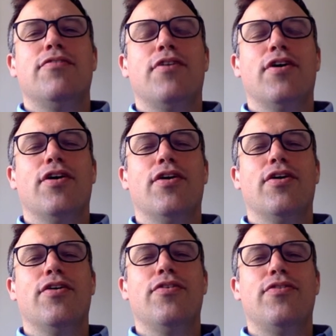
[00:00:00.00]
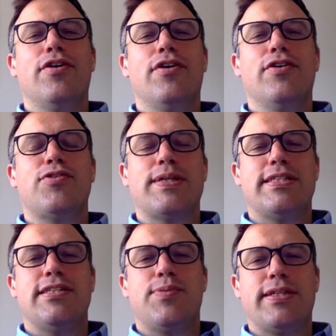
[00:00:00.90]
for the
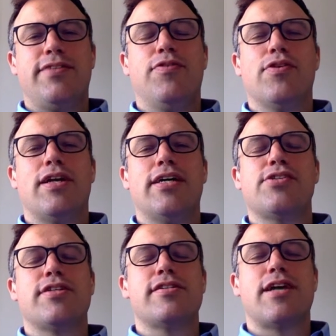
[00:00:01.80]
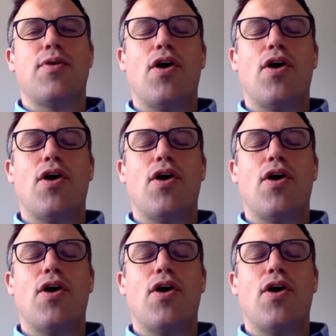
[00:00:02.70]
2024 elections. Now,